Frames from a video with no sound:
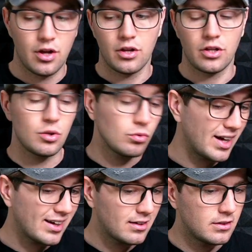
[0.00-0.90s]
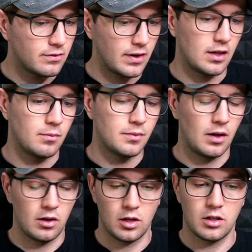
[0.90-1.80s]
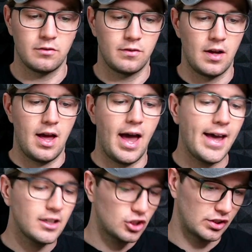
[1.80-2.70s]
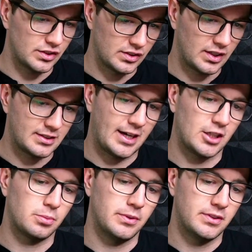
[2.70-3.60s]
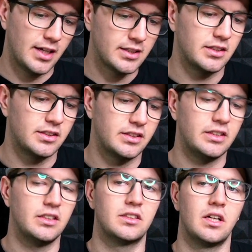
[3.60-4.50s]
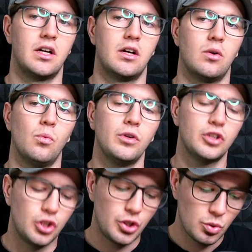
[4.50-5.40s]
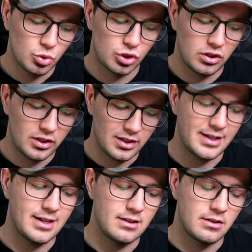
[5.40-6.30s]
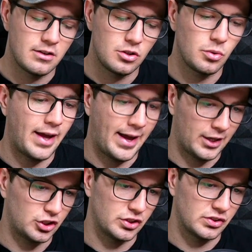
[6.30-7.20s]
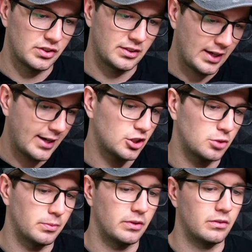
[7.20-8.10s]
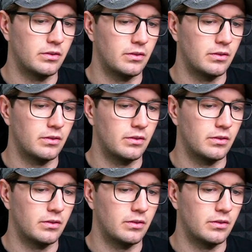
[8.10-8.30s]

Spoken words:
you likely developed a lot of anxious attachment tendencies, which usually lead to an anxious attachment.